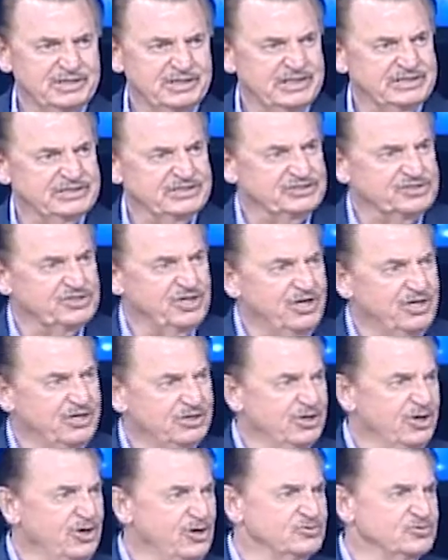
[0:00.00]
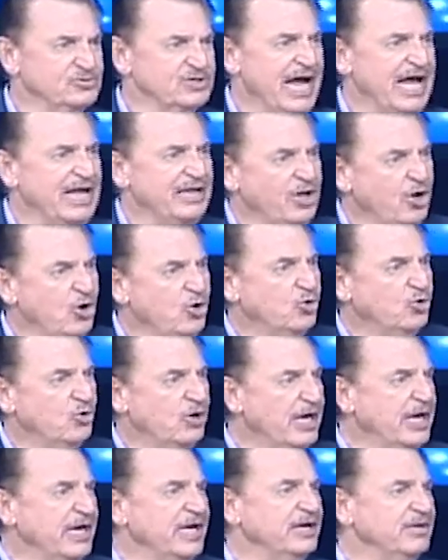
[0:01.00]
As the song goes, I know who
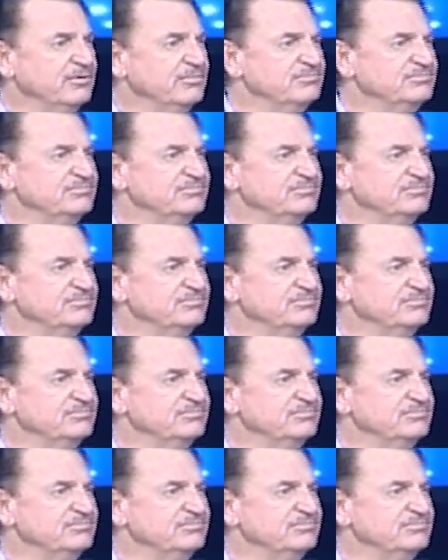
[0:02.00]
I am.